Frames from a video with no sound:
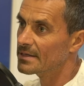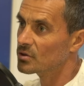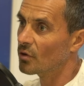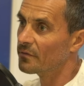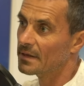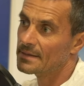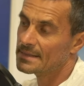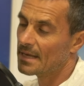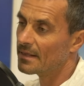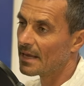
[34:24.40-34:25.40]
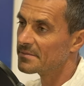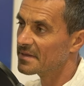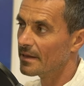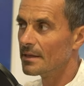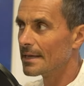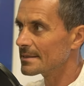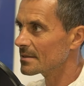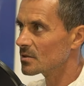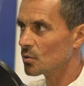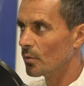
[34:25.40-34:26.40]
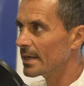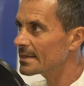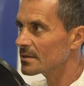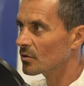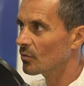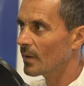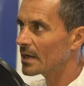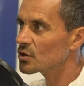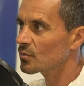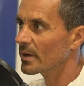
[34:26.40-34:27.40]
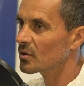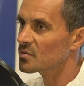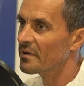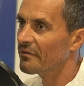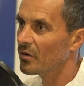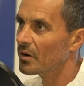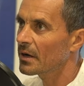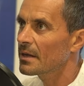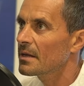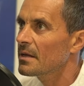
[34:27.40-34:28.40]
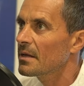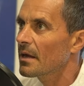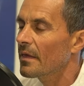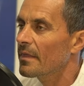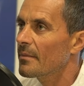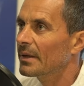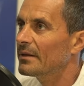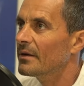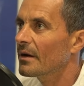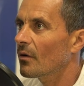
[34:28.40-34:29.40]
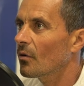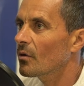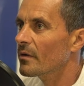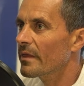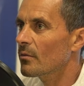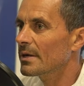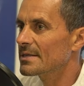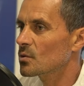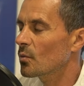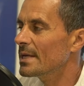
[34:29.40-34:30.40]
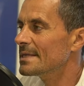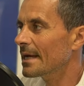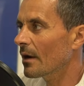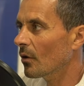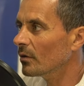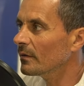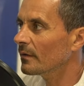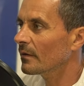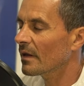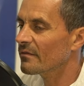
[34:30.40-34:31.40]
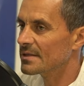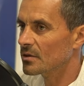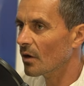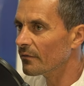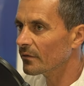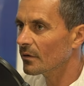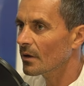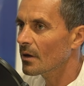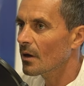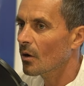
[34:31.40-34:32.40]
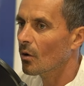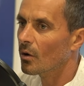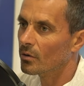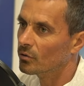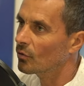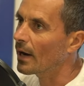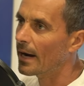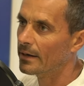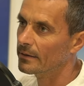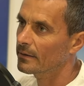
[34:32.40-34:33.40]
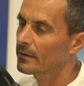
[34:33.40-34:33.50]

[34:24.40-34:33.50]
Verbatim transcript: soft and same times they doesn't squeeze too much because before the material or they were squeezing a lot if soft or too hard.